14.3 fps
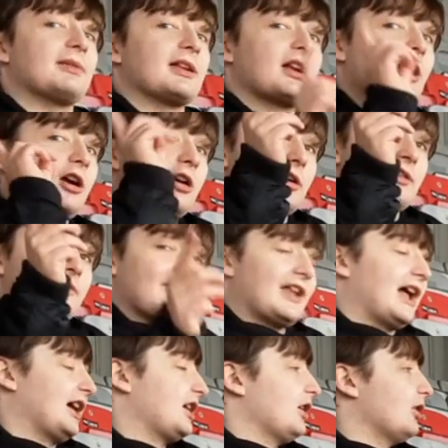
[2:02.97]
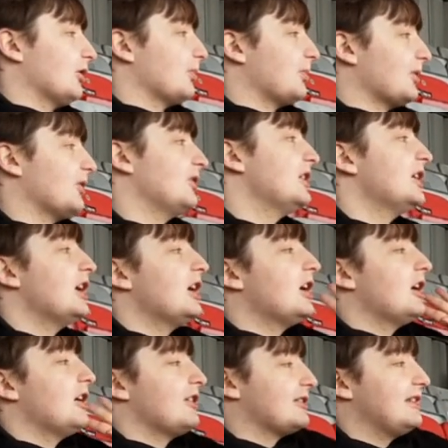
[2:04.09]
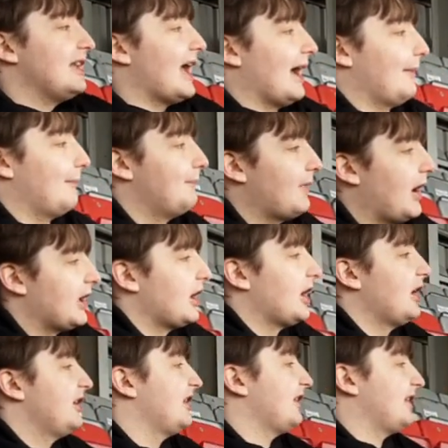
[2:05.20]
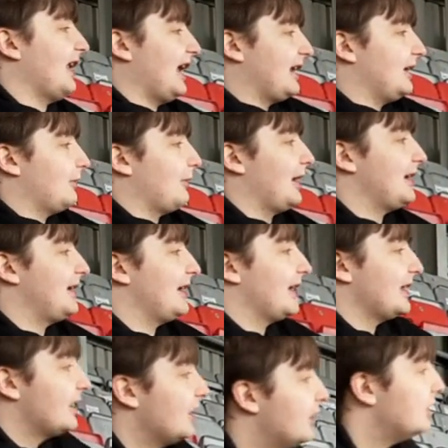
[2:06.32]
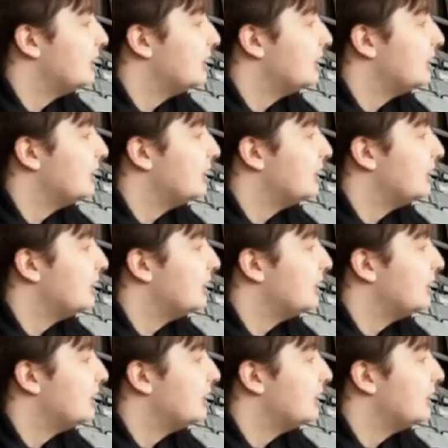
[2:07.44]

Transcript: it was a curse for that goal, but yeah, and at the second it went in,